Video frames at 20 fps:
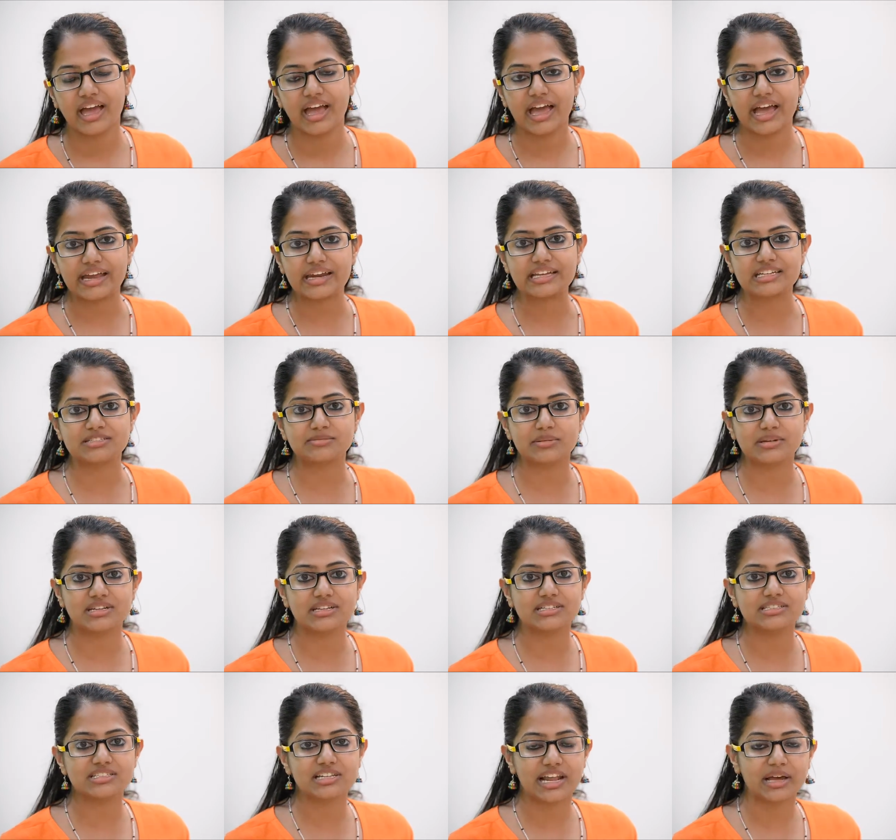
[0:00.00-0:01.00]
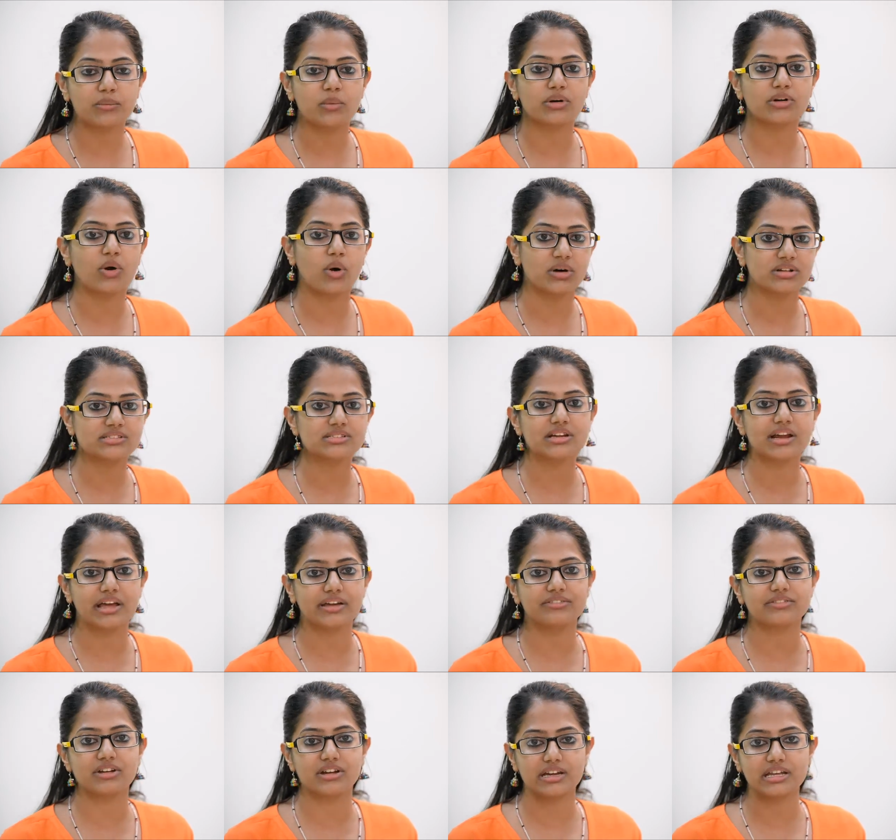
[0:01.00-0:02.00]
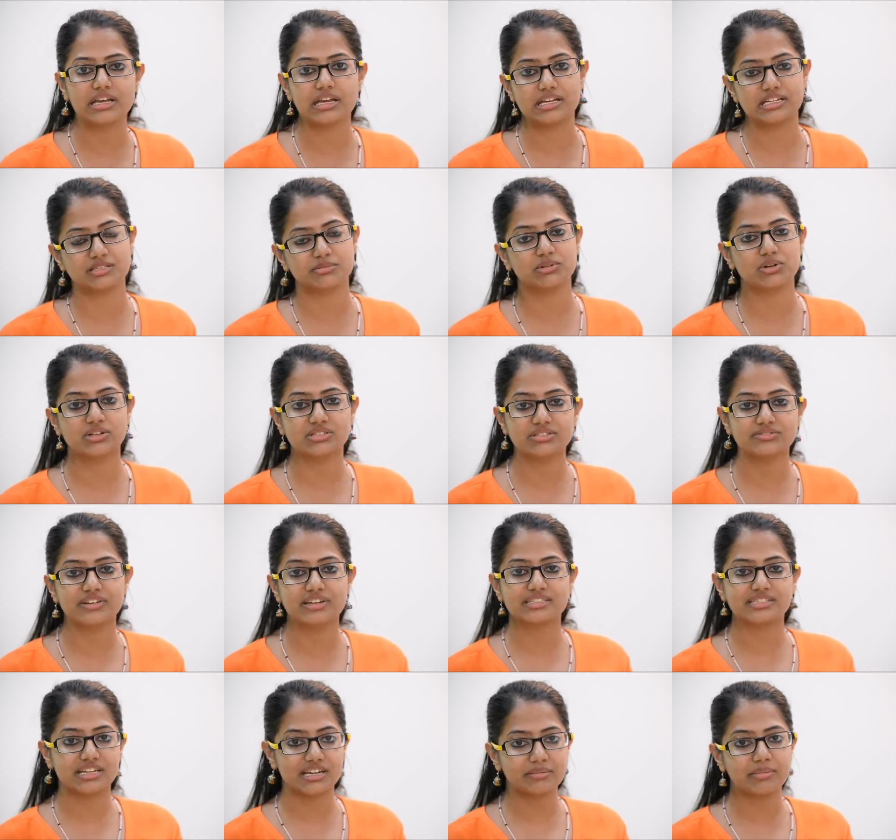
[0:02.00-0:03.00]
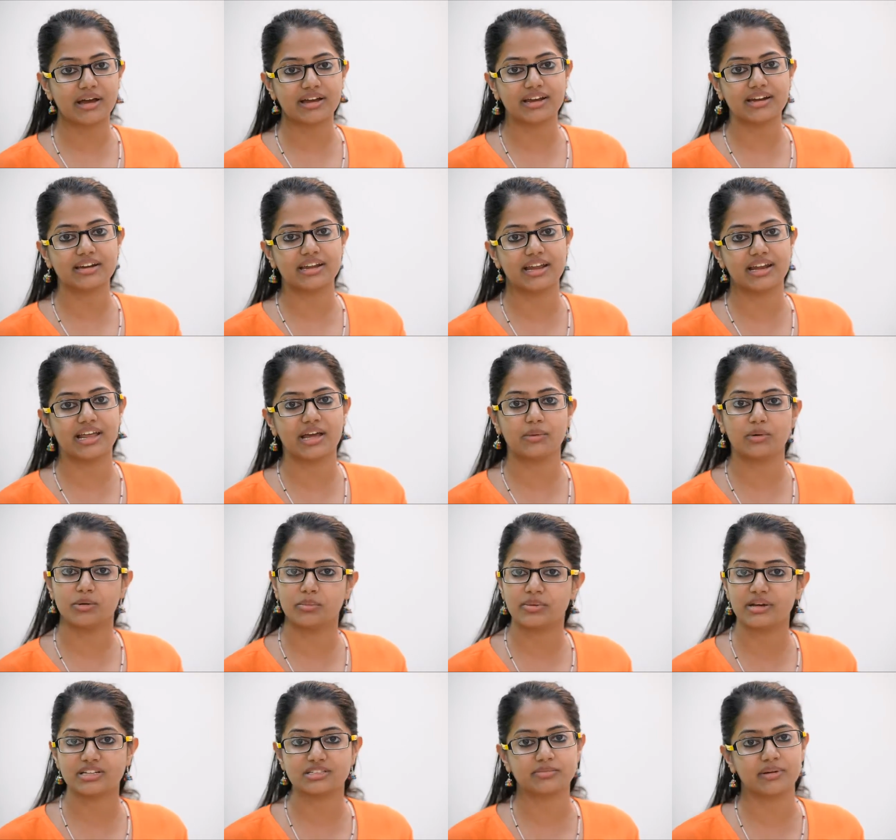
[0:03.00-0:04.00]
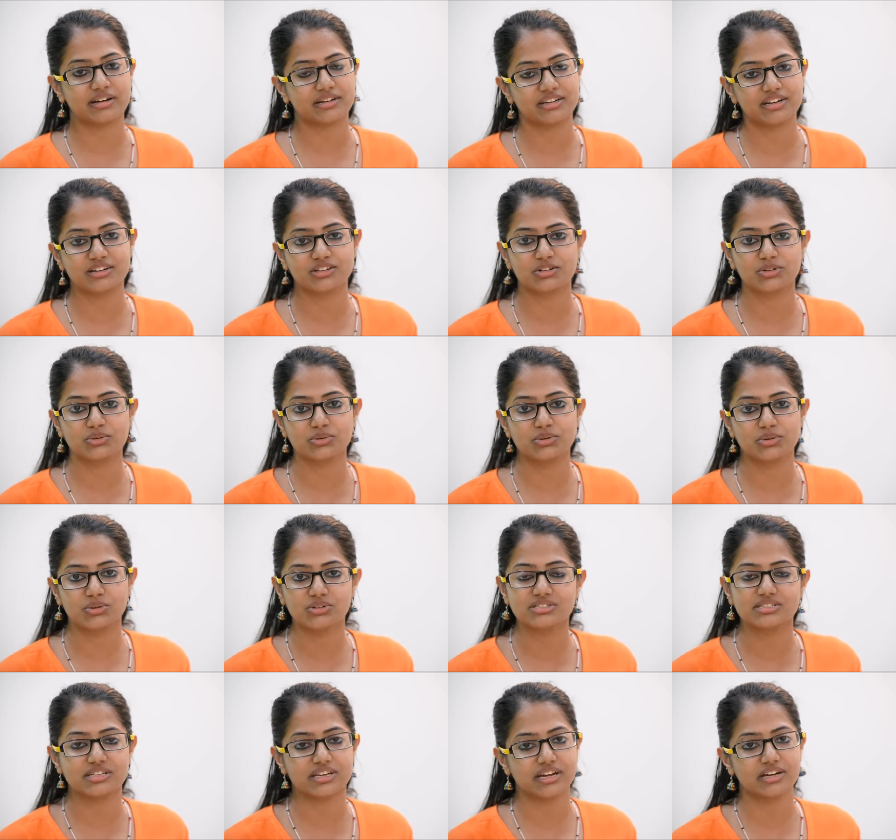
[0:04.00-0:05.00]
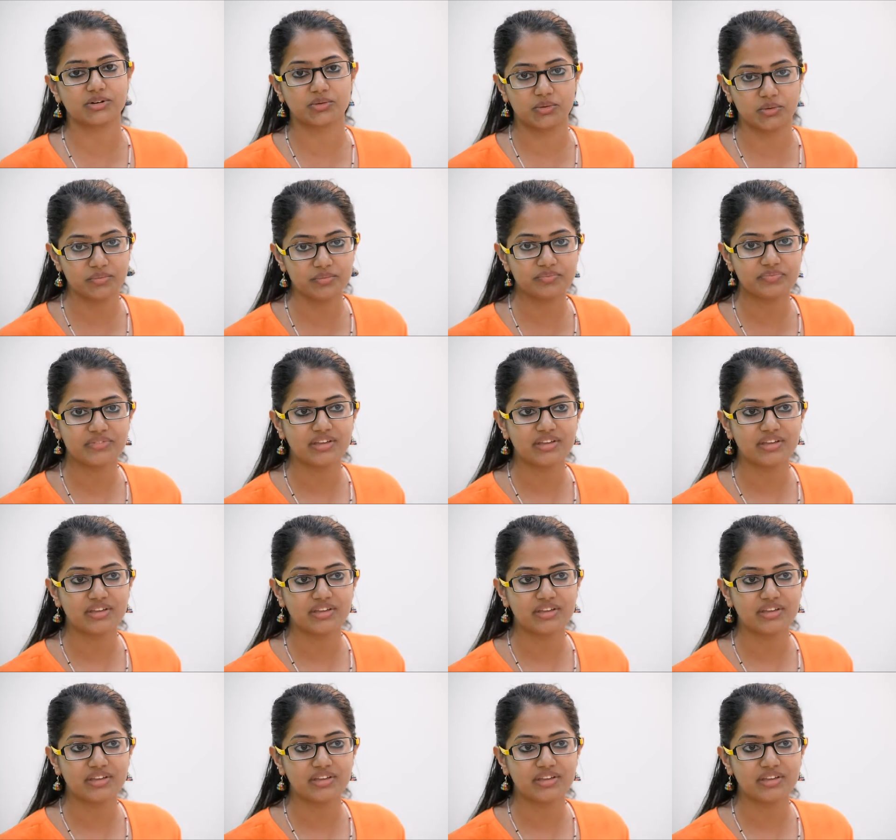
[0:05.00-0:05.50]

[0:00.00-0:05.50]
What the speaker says: and experience like what hostel life really is, because if I stayed back in Delhi, I would be expected to, you know, stay at home